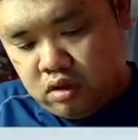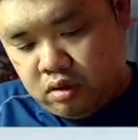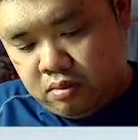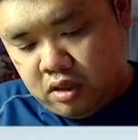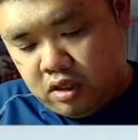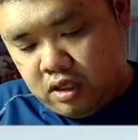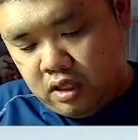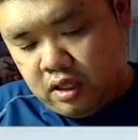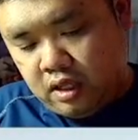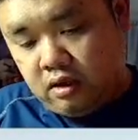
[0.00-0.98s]
I'm going to
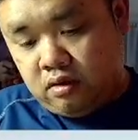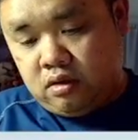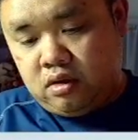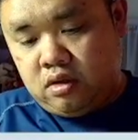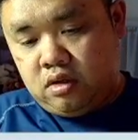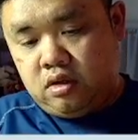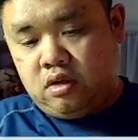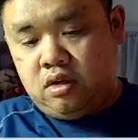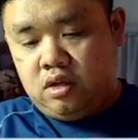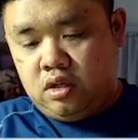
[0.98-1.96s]
dig that out.
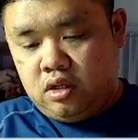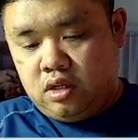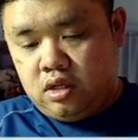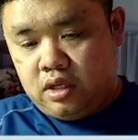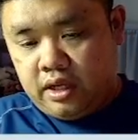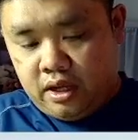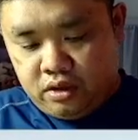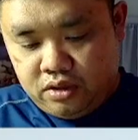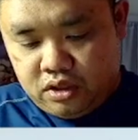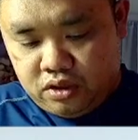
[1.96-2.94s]
I like how
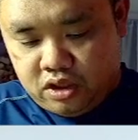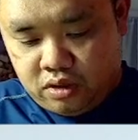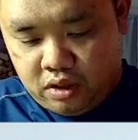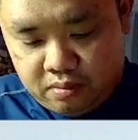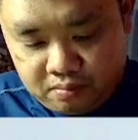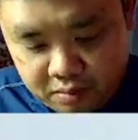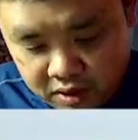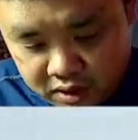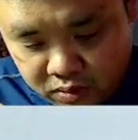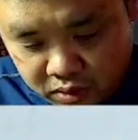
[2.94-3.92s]
those two showed up,
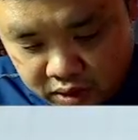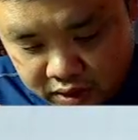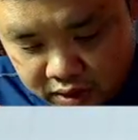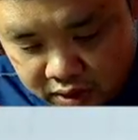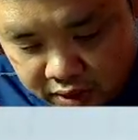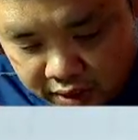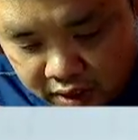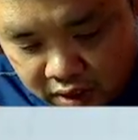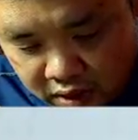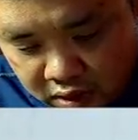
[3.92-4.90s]
but this one does not
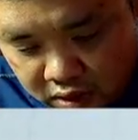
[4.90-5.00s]
like it.